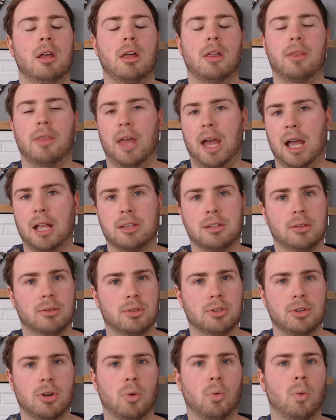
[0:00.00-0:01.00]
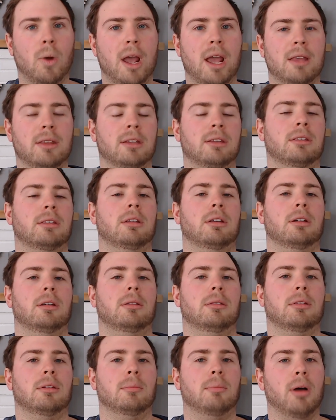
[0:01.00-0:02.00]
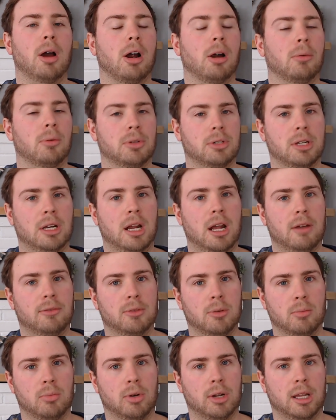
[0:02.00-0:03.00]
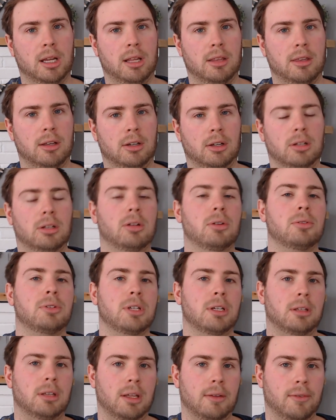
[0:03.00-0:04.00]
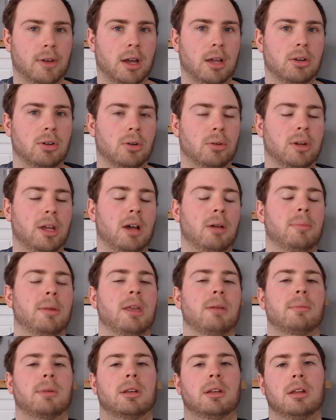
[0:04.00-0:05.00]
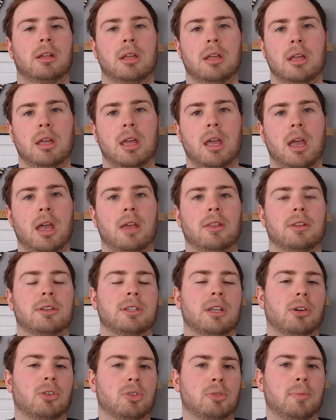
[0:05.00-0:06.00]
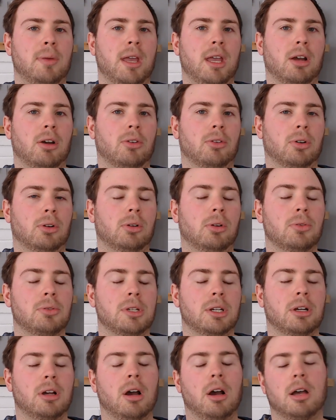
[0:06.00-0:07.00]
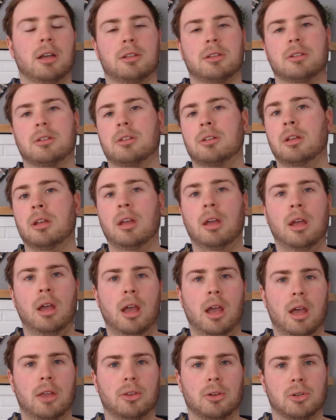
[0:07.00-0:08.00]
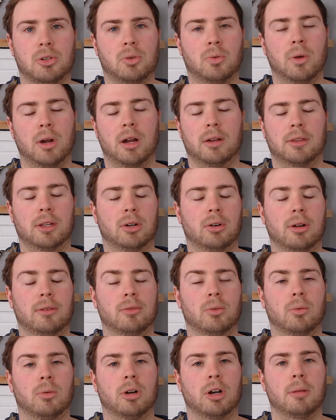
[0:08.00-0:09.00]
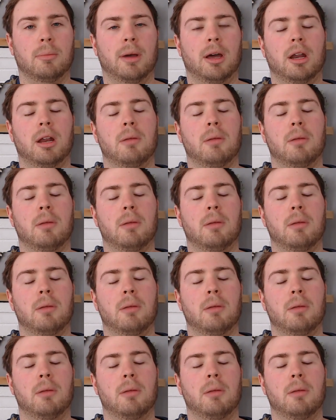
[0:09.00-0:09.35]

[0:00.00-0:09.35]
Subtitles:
that, so there's no way that the borrower is going to have to bring anything to closing. They've got no down payment, and the seller's paying all their closing costs, and they're square, and they don't have to worry about